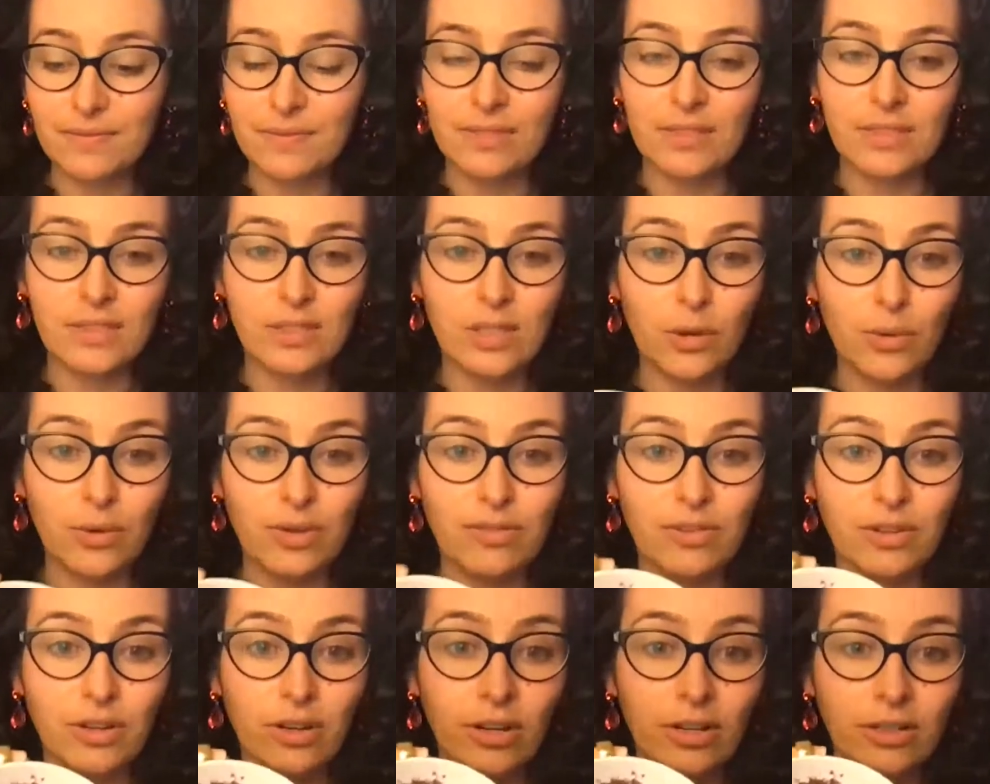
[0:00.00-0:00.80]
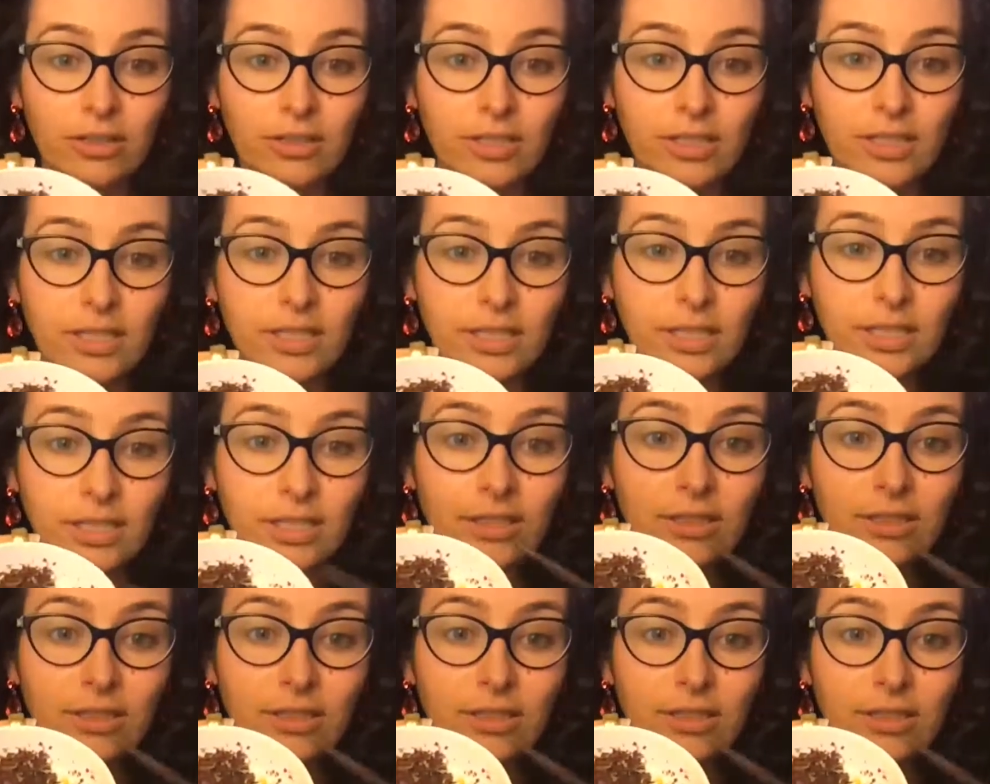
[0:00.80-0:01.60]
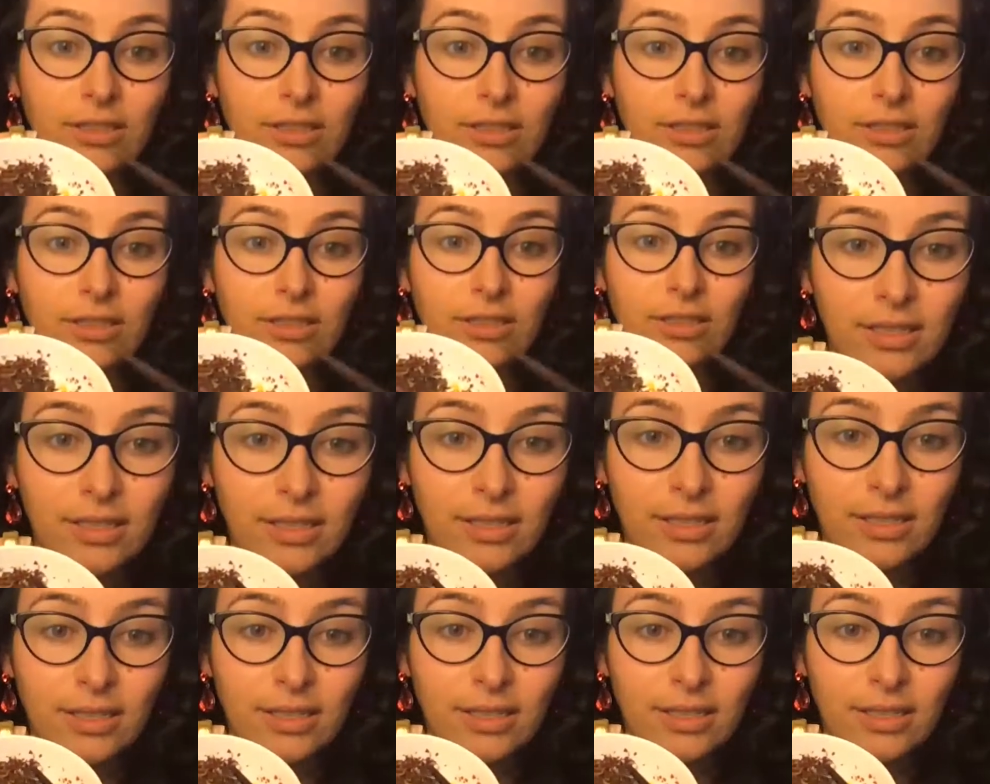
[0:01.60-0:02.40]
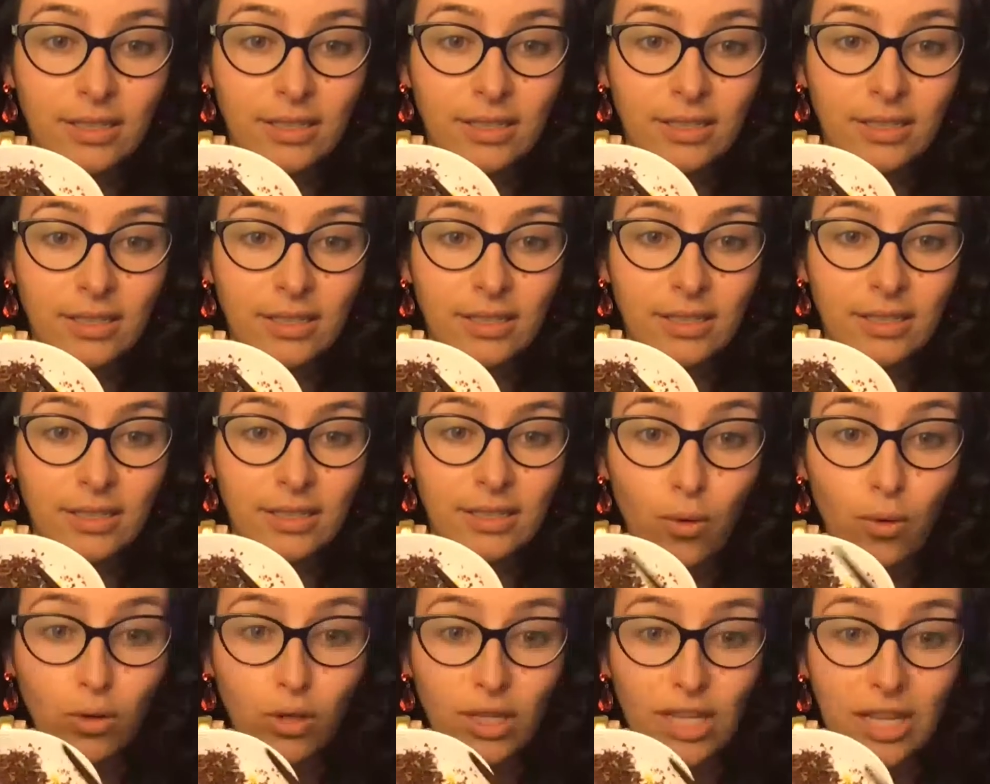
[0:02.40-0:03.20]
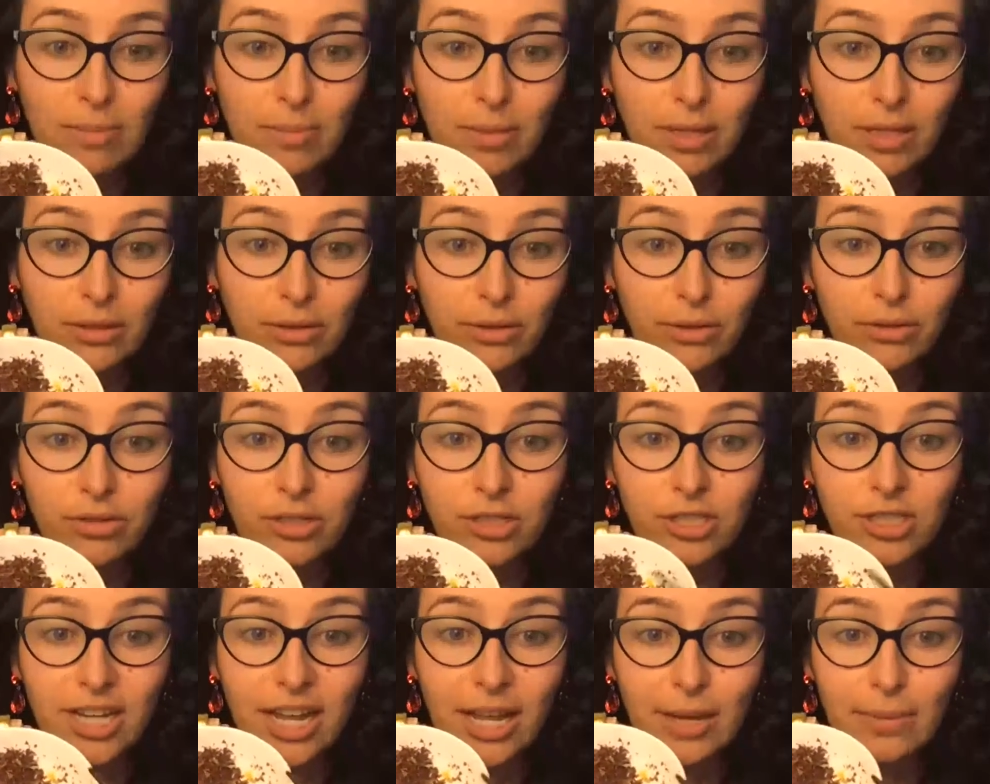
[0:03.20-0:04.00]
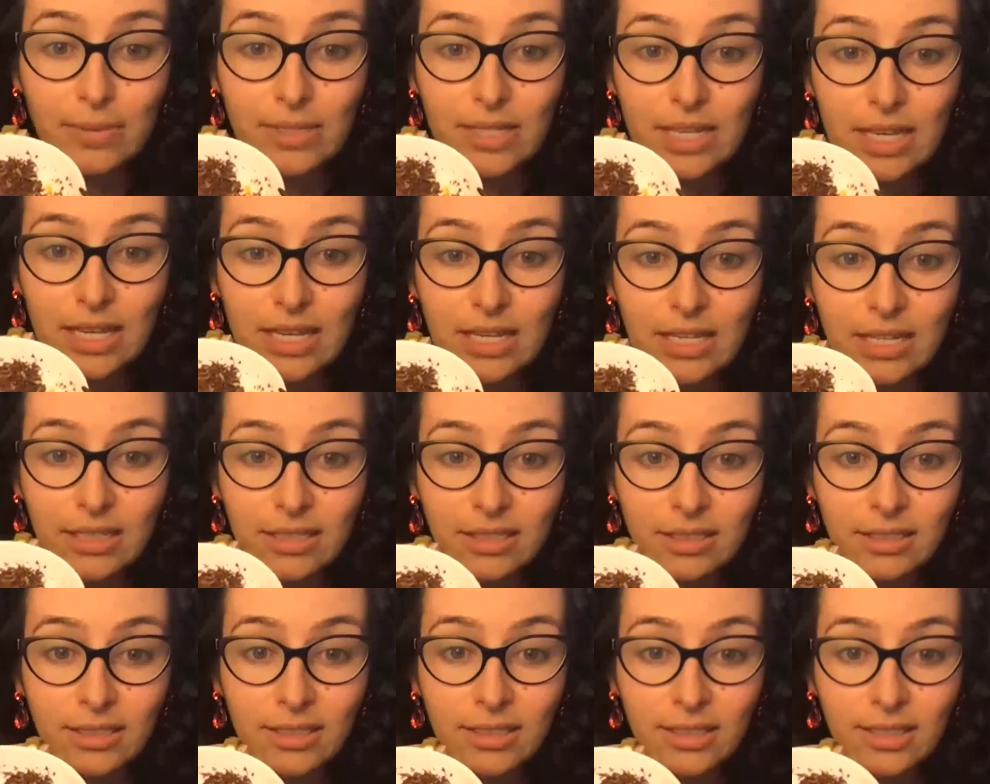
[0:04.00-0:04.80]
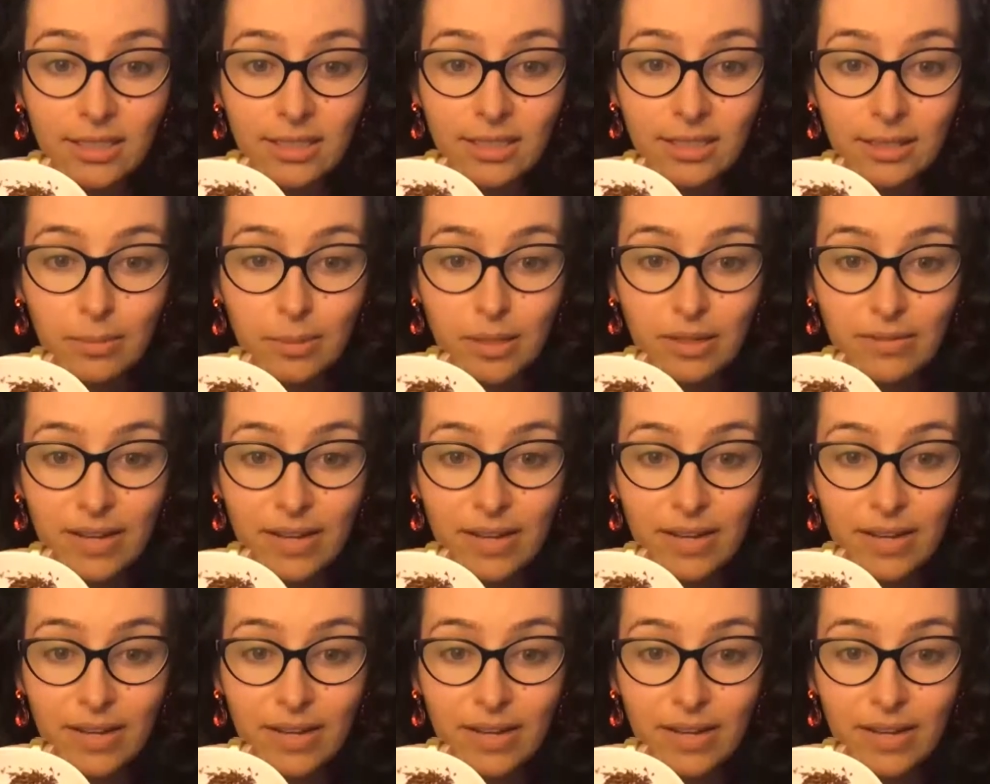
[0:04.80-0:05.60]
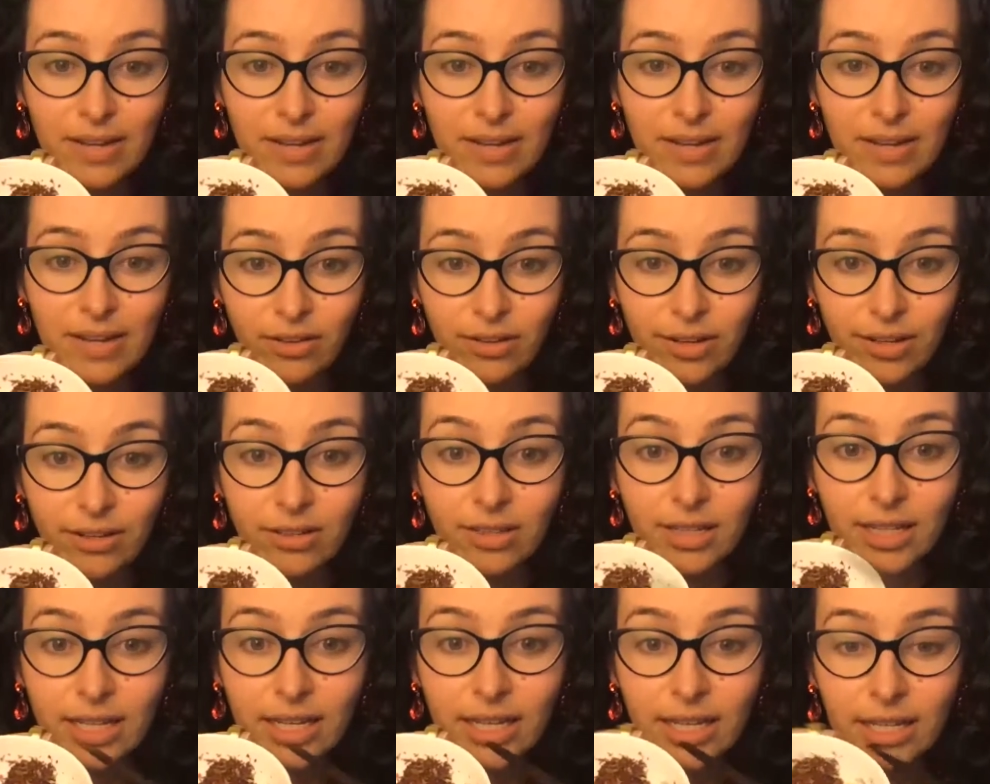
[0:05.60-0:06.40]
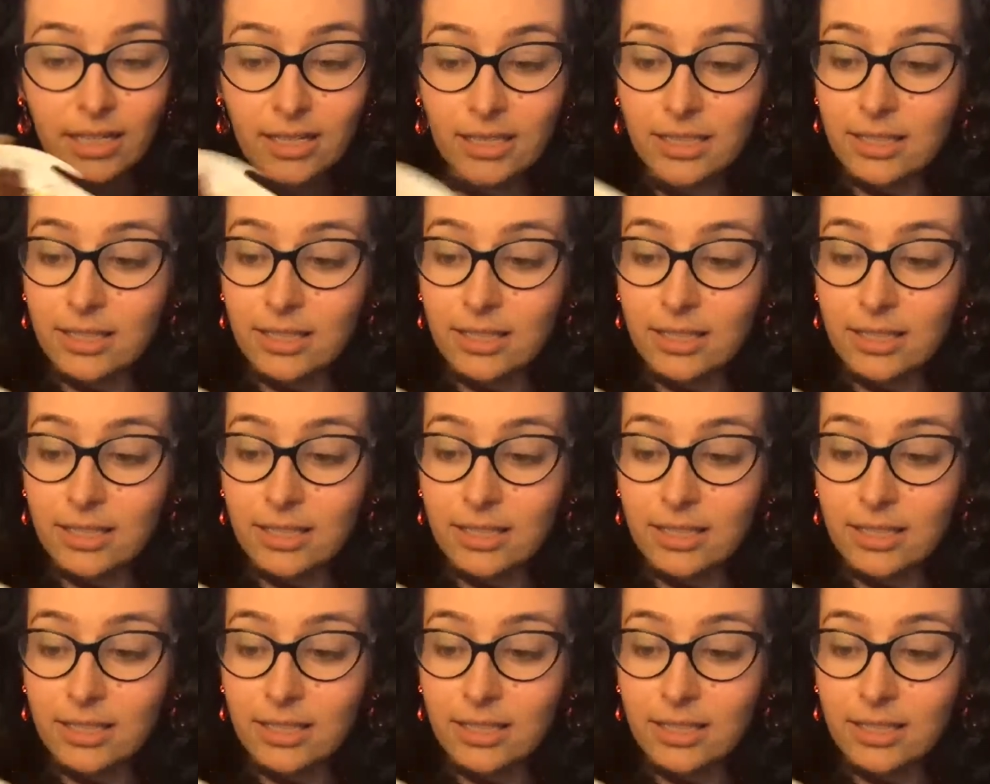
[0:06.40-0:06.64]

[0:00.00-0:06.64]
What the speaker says: So we've got, you know, fun ball-y balloon shapes here, bit of a hashtag going on there.